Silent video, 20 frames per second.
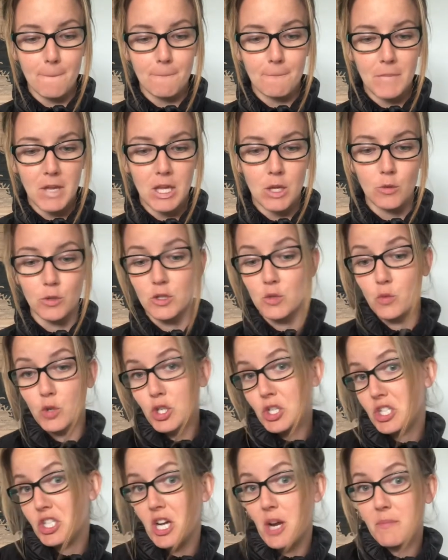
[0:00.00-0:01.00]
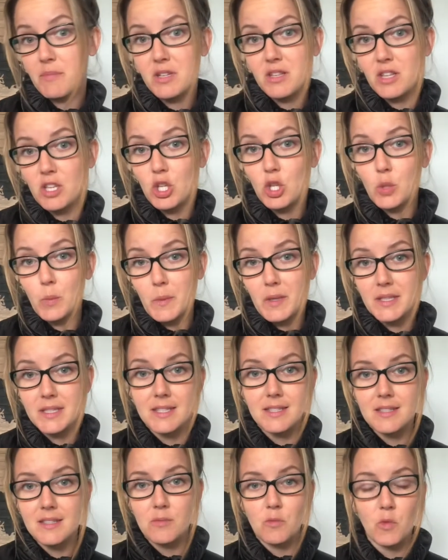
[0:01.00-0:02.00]
he was worshipped. The
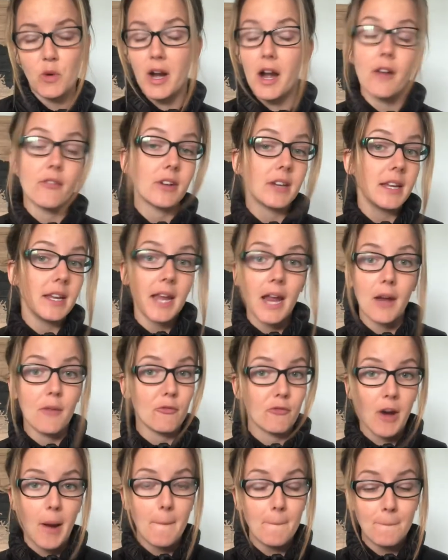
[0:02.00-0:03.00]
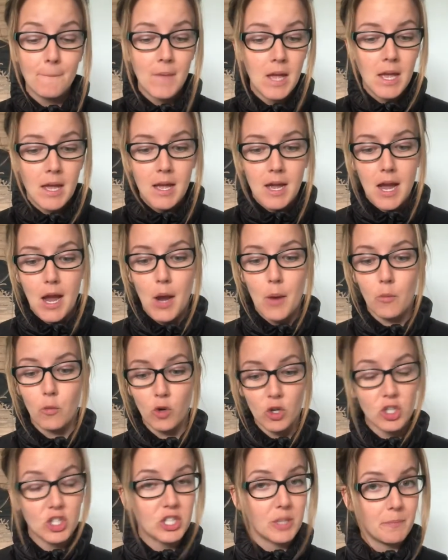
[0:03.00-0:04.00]
humans, wherever he came from,
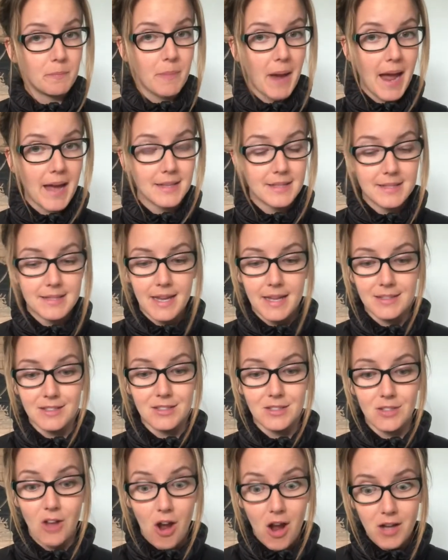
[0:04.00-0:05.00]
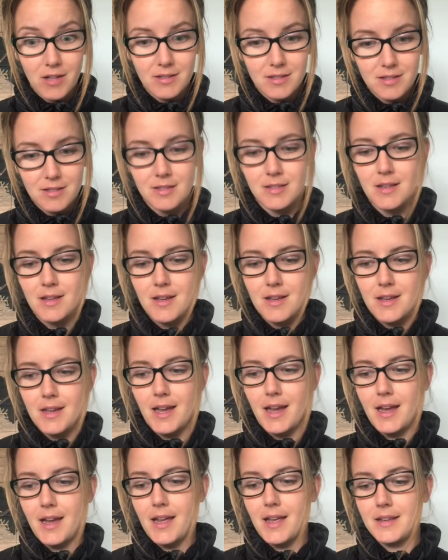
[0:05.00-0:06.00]
worship bats and zots.
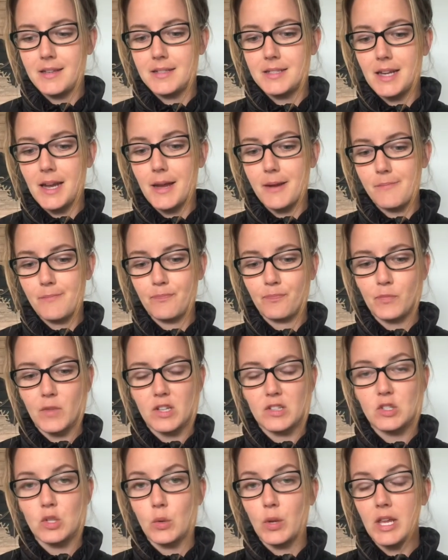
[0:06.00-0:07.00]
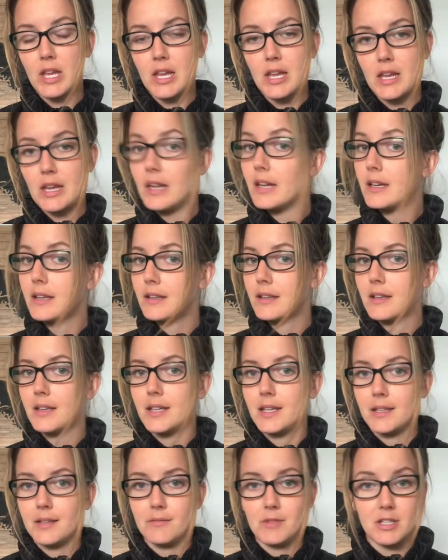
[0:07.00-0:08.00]
And so he
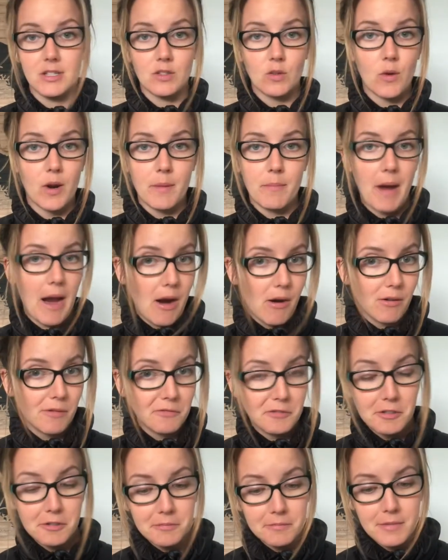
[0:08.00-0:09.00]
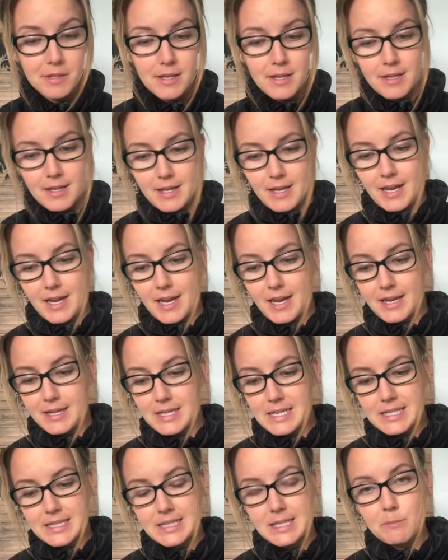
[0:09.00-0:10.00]
is quite powerful, and
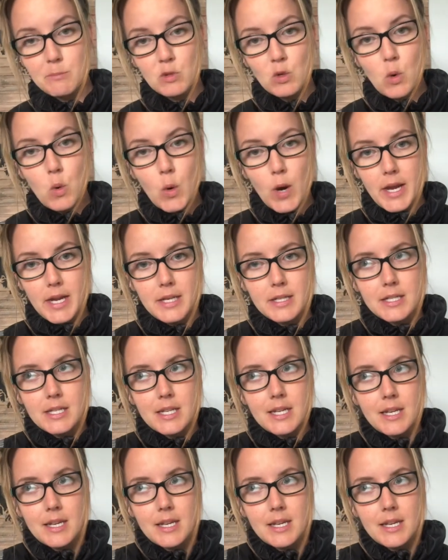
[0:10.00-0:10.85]
he seems quite